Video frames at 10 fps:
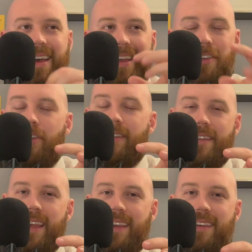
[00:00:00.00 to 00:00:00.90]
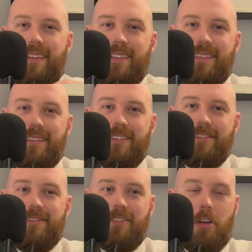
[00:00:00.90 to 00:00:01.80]
you can take
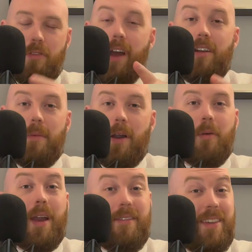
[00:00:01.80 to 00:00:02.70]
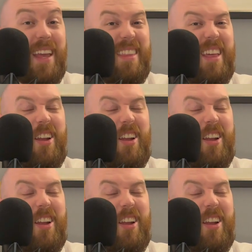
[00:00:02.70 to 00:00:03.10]
a roundabout way of getting there